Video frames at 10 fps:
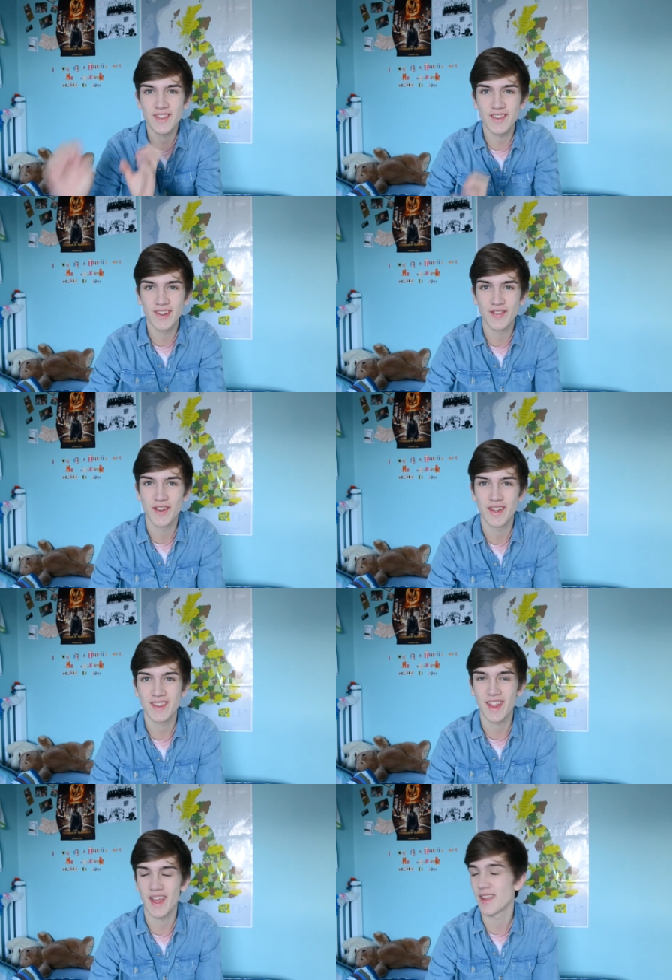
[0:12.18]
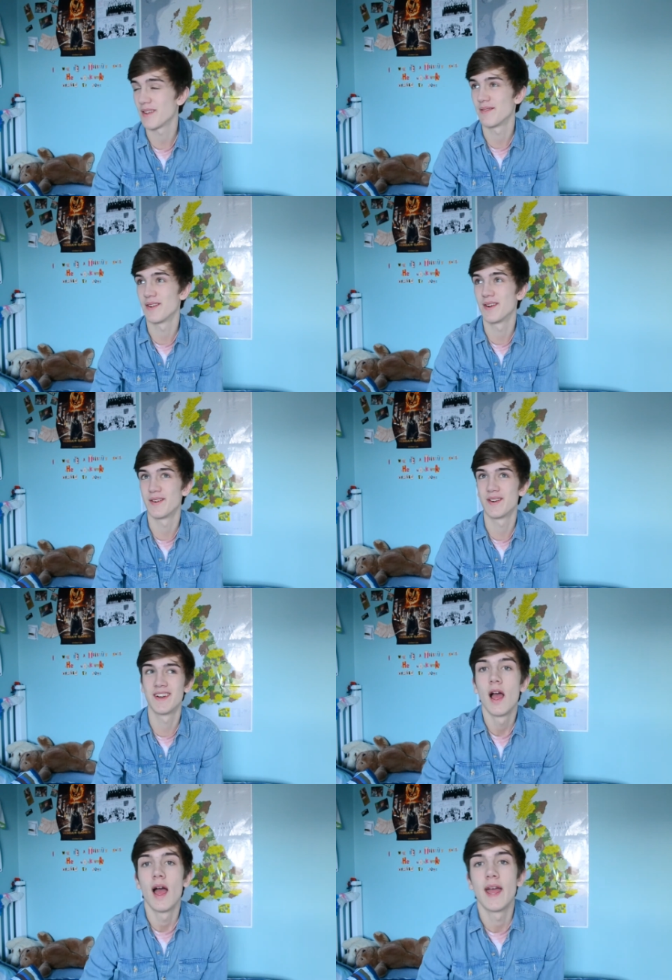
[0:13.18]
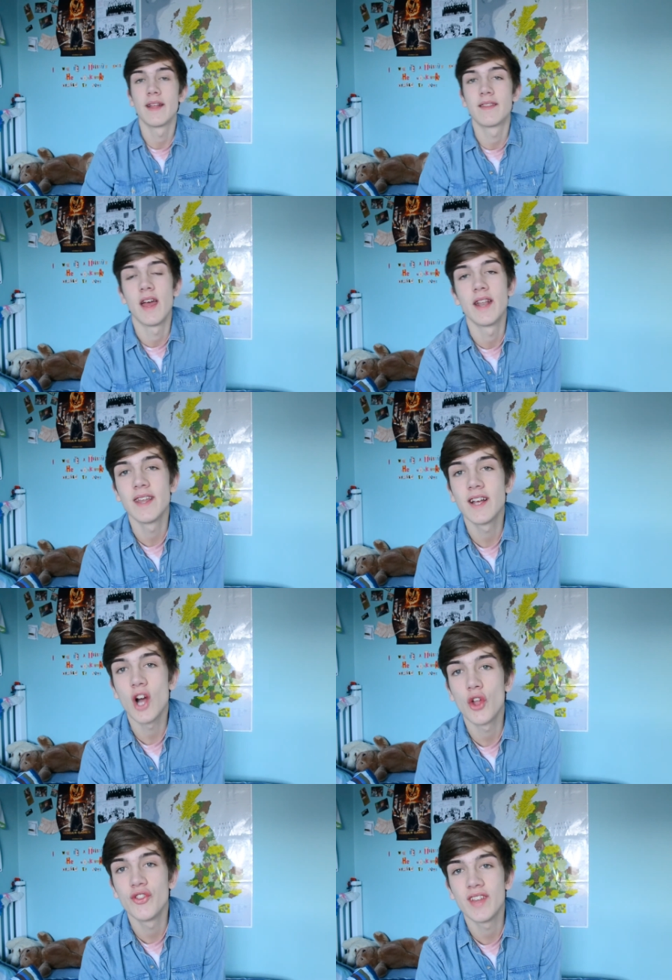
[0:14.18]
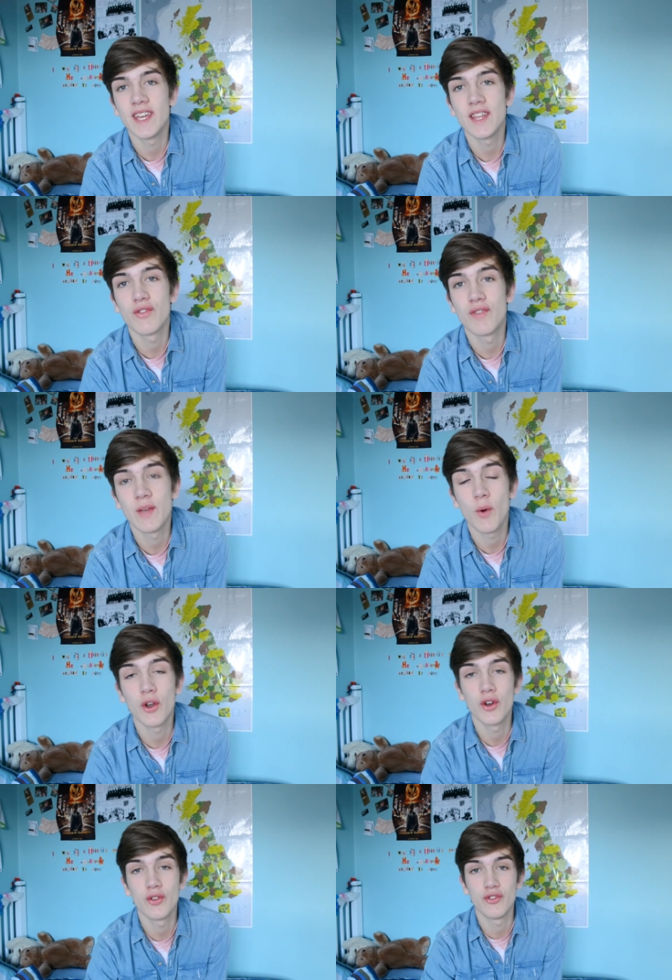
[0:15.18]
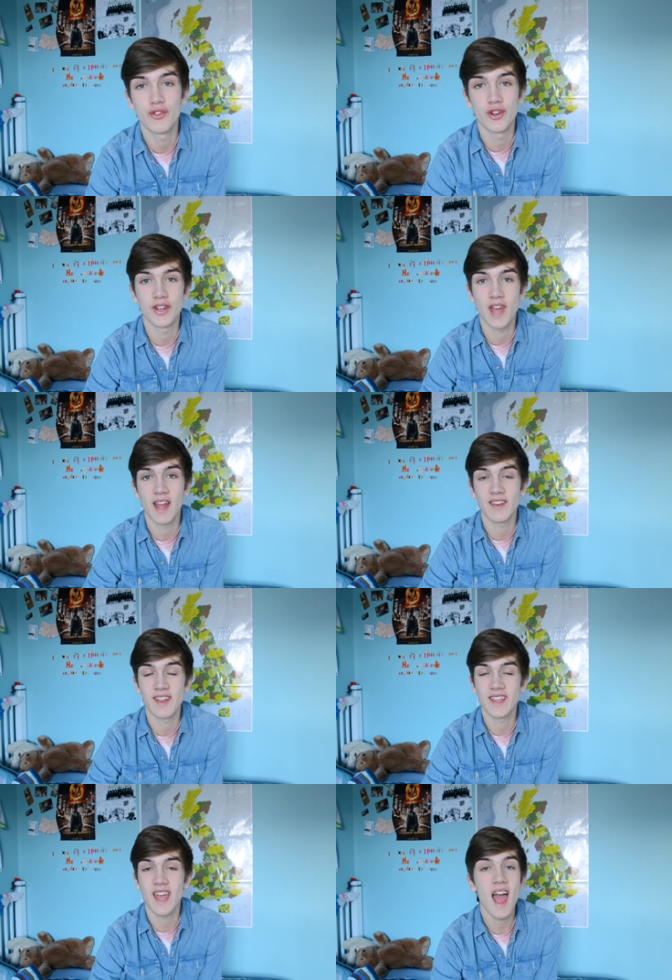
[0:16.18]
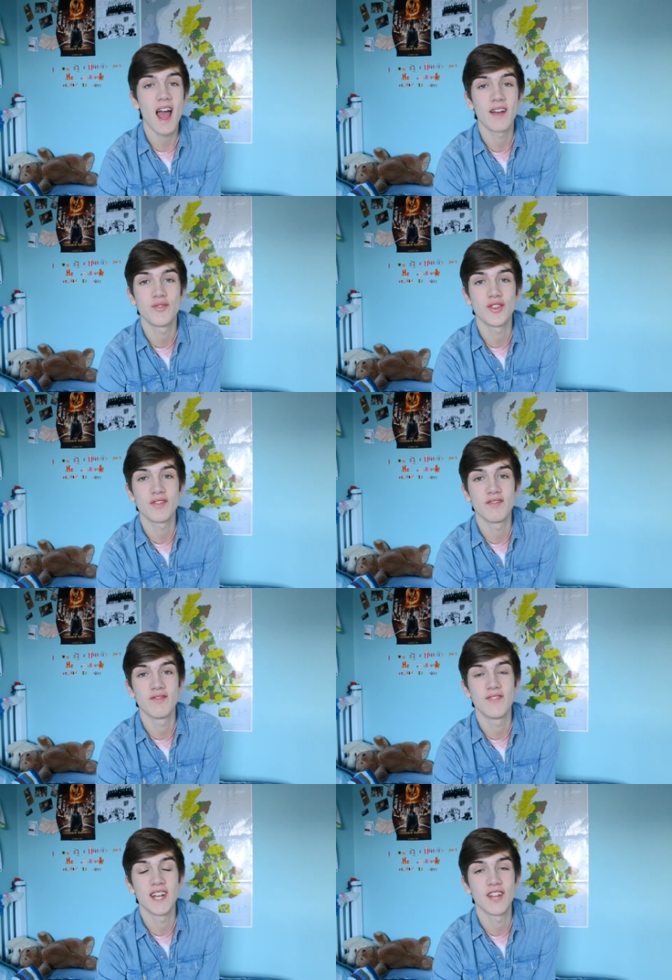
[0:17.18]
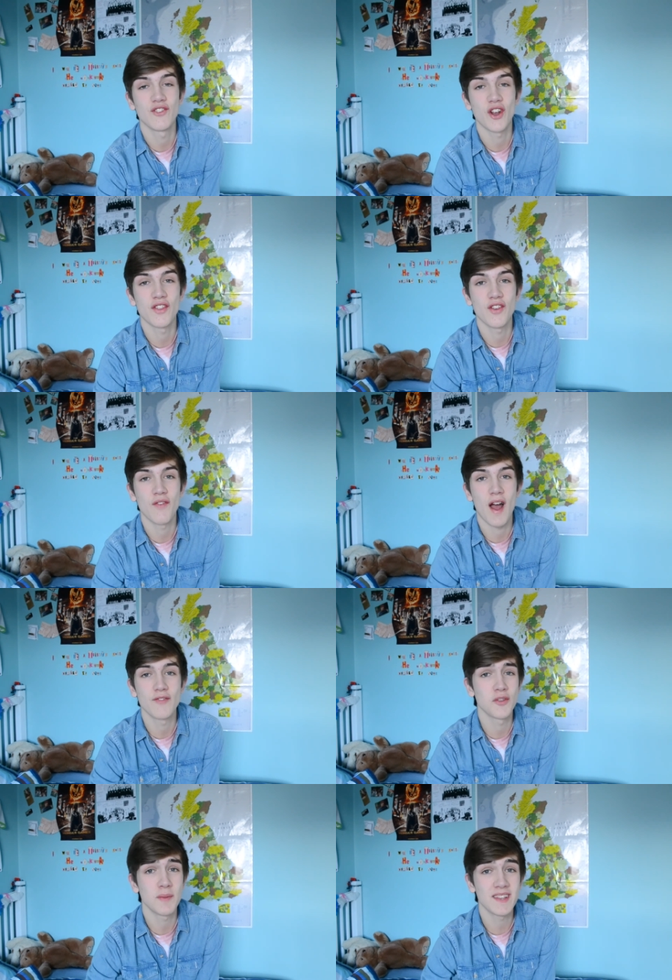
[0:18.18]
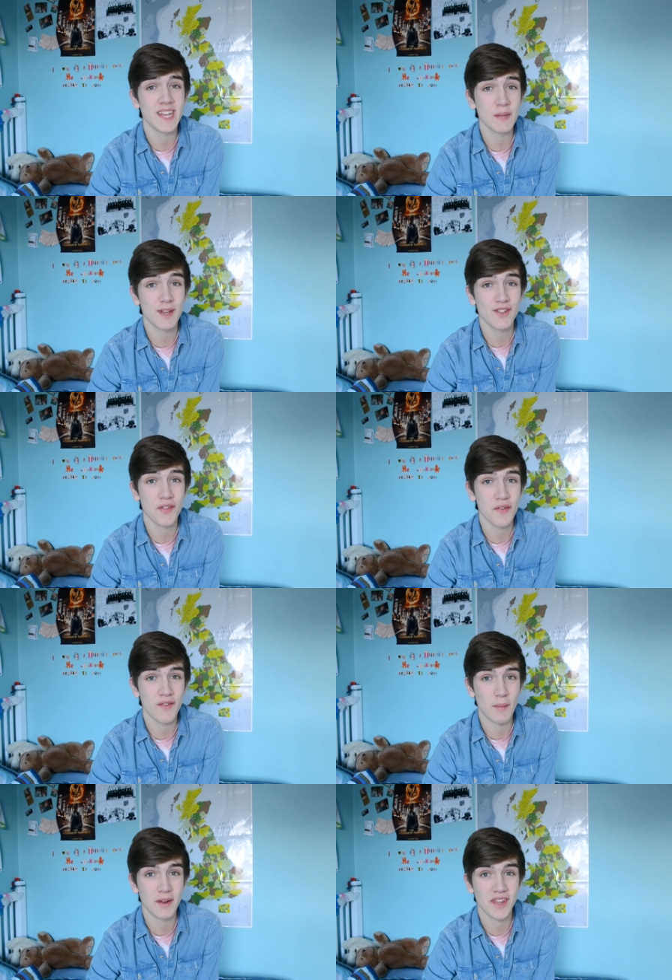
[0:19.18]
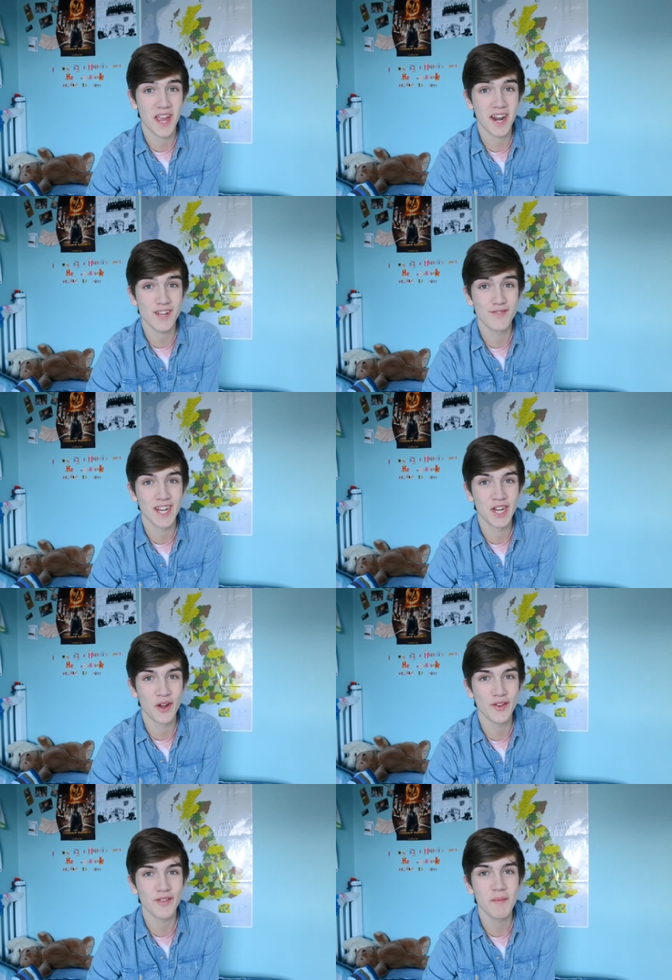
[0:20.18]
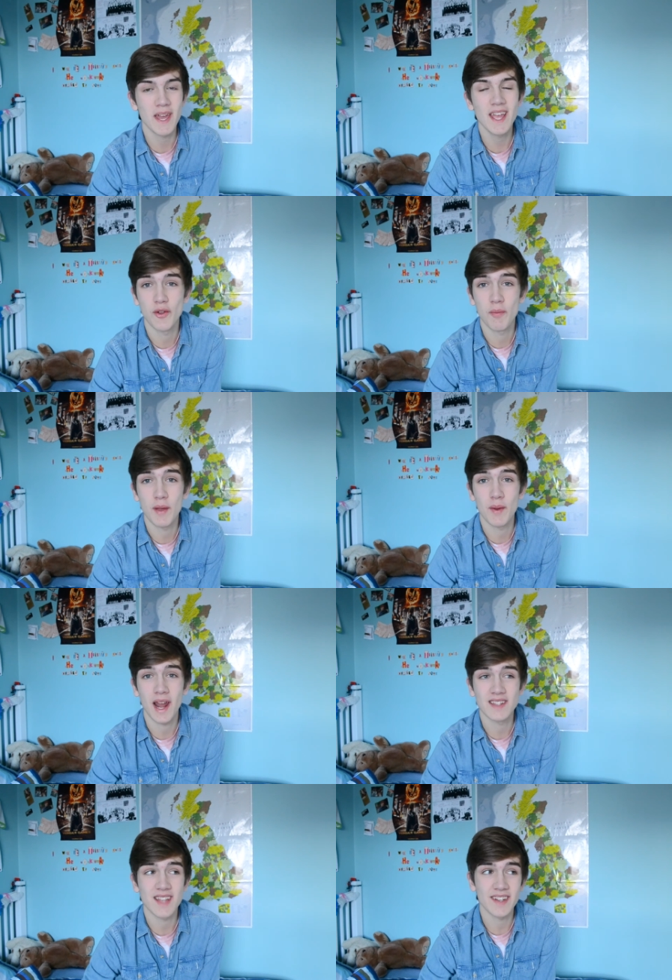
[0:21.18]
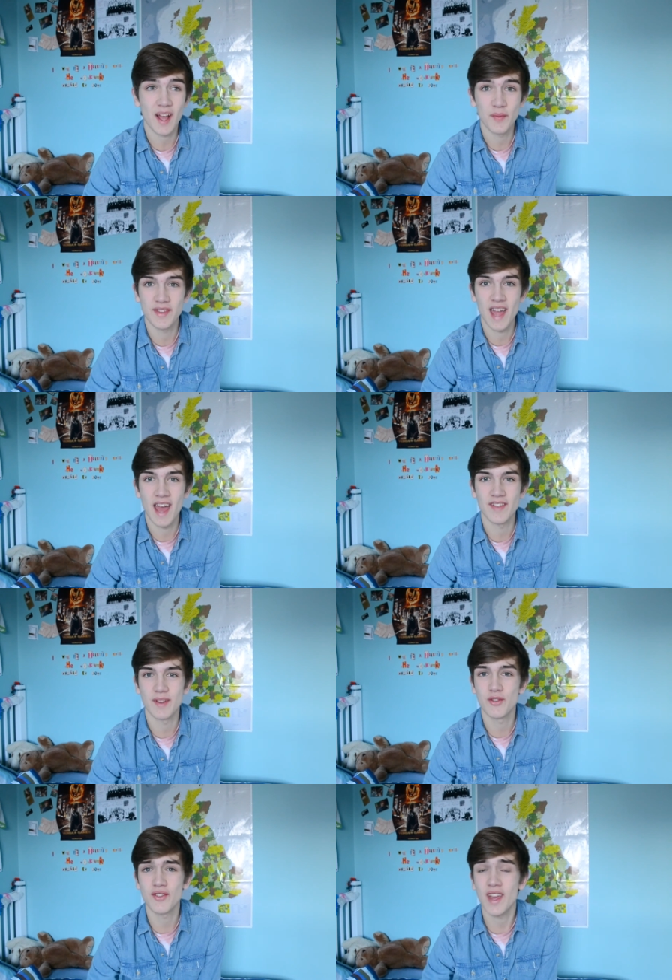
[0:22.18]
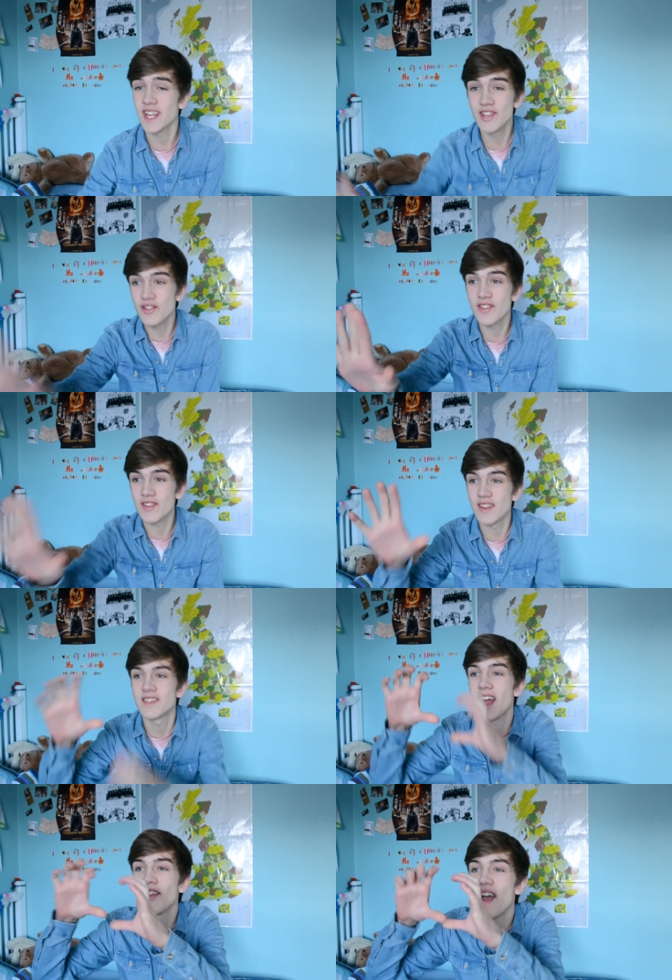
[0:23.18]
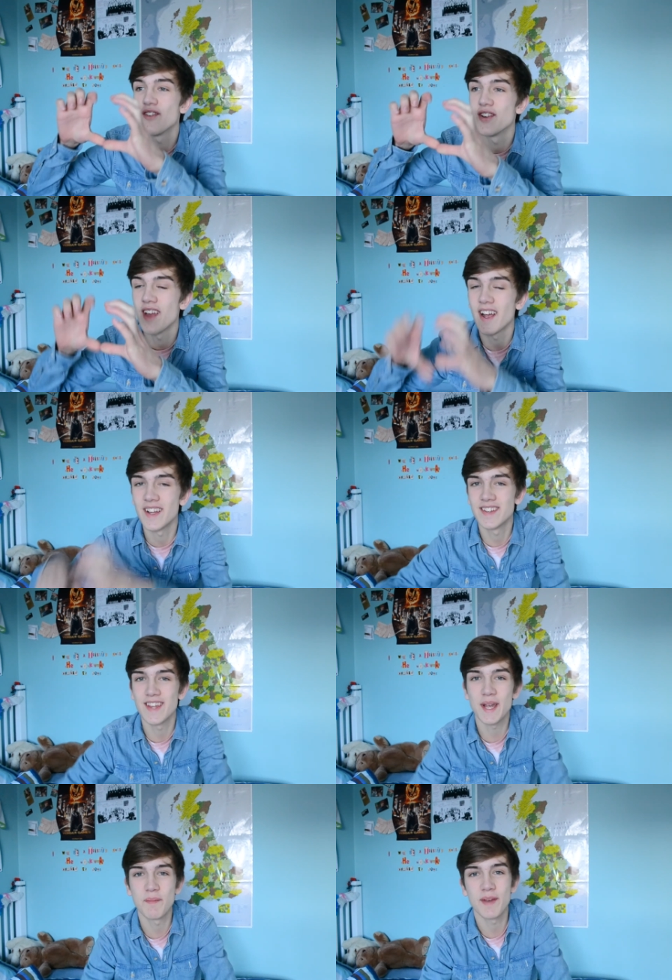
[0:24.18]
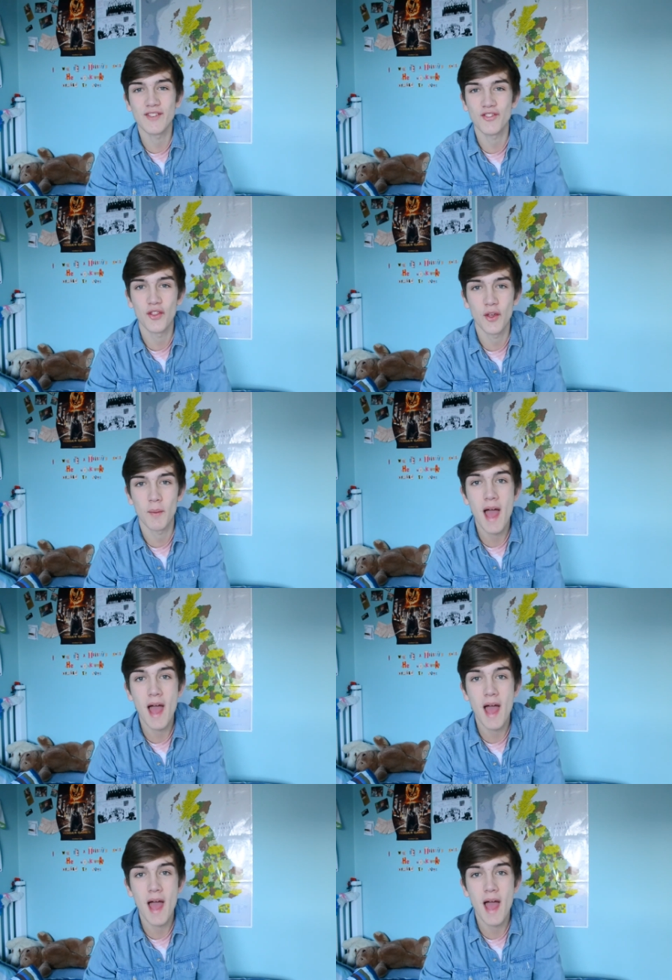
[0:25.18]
stuff and it's like, whoa. It's a Nikon D3100 and yeah, I'm just really enjoying it so far. I've just been taking pictures of the family. They're getting like really annoyed with me. We're like sat downstairs and I'm just like, can you just stand there for a second, taking pictures of them?